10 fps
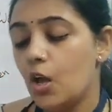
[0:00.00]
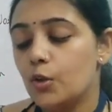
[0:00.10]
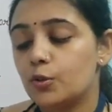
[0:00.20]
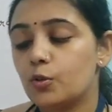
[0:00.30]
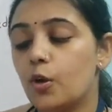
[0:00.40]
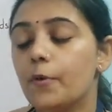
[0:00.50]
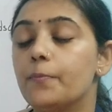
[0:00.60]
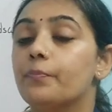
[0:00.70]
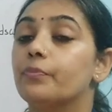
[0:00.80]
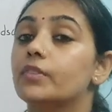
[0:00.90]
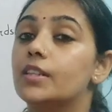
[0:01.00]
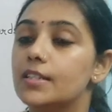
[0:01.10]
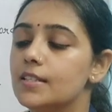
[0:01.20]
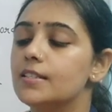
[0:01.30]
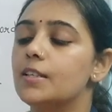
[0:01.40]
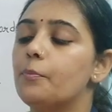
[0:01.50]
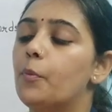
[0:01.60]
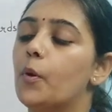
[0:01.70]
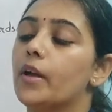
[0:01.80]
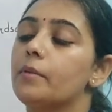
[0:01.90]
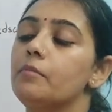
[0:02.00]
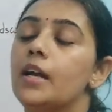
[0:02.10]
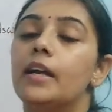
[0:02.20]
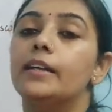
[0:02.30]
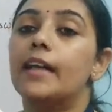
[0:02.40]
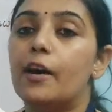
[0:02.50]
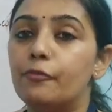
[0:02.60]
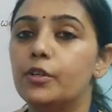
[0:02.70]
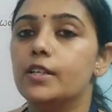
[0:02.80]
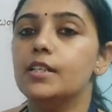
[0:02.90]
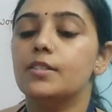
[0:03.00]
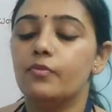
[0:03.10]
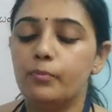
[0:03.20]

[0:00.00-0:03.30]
So this is the poem Daffodils,